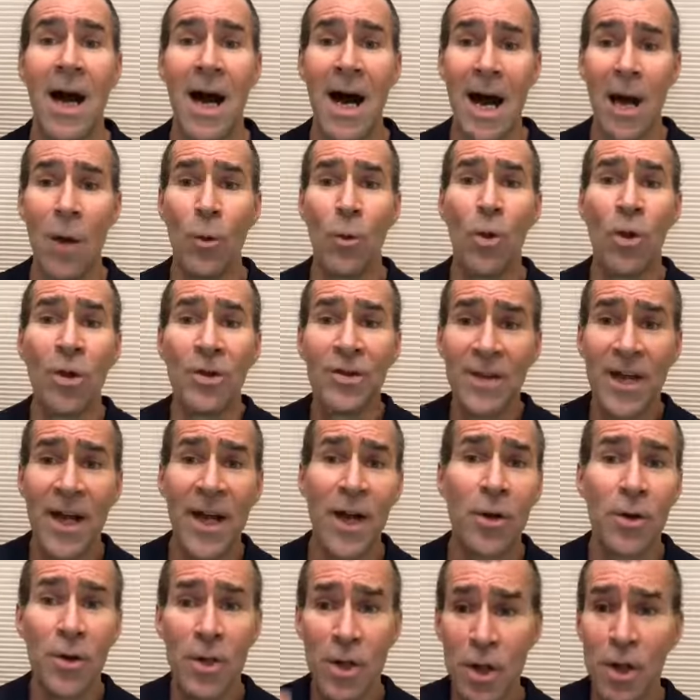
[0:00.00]
I will
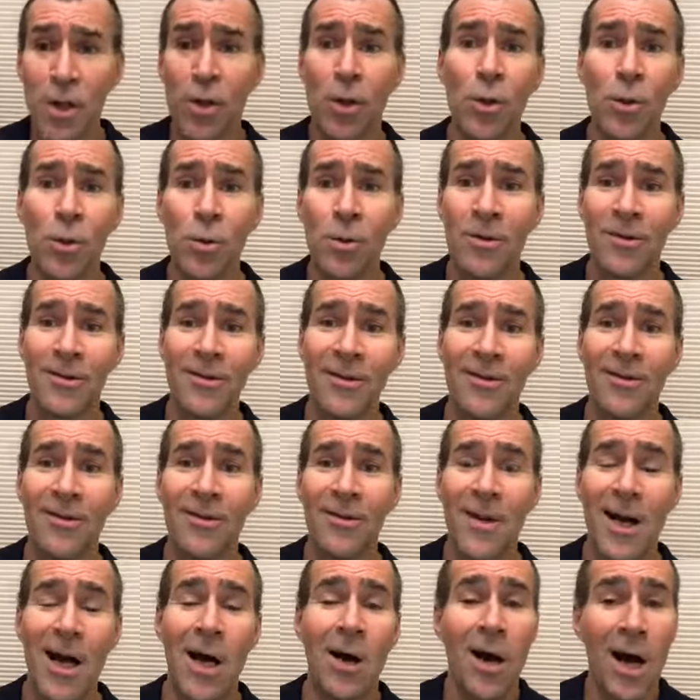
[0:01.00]
tell you
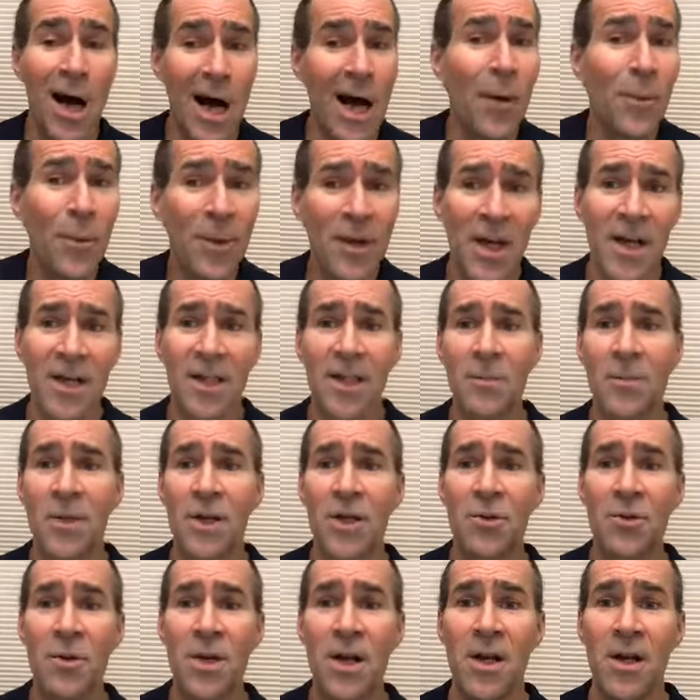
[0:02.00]
how I would like to
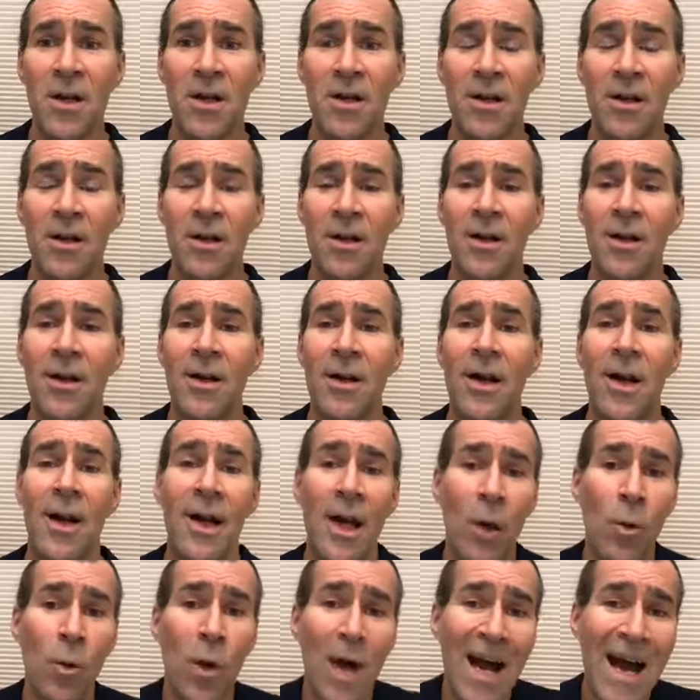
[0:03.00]
be treated,
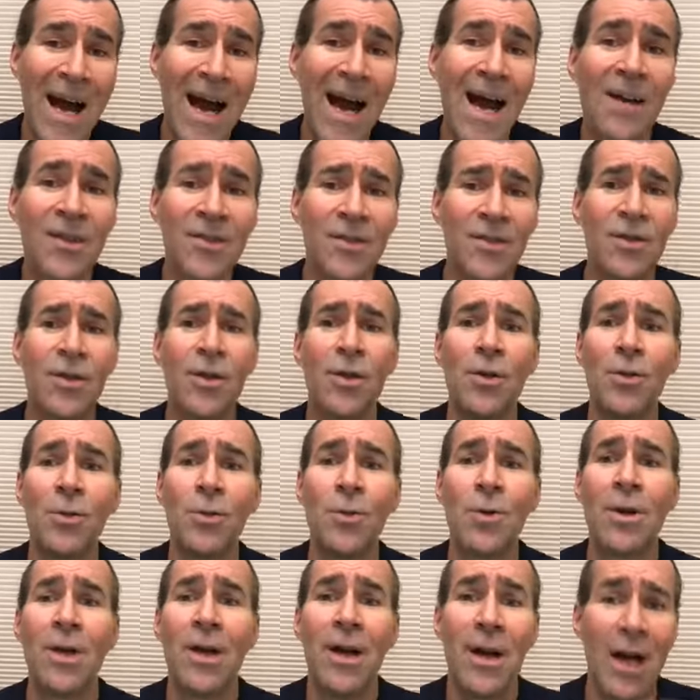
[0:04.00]
and I will ask
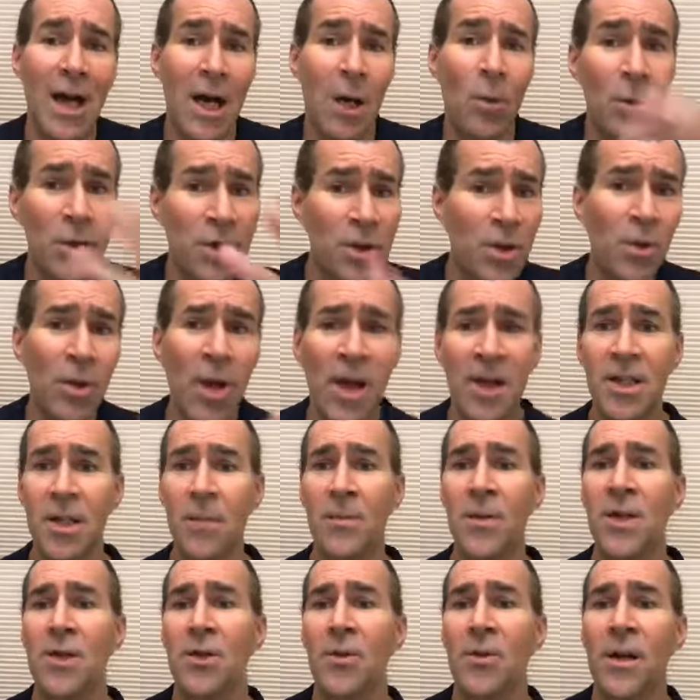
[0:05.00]
you, how would you like
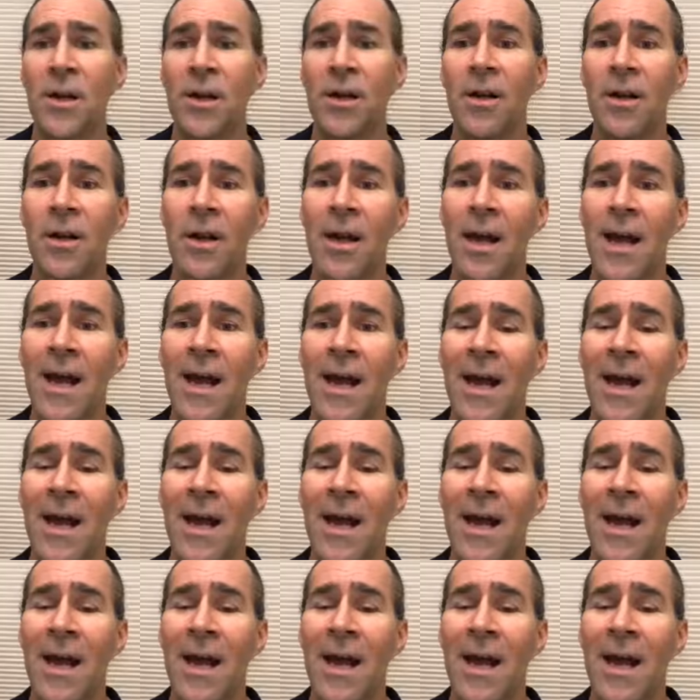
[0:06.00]
to be treated?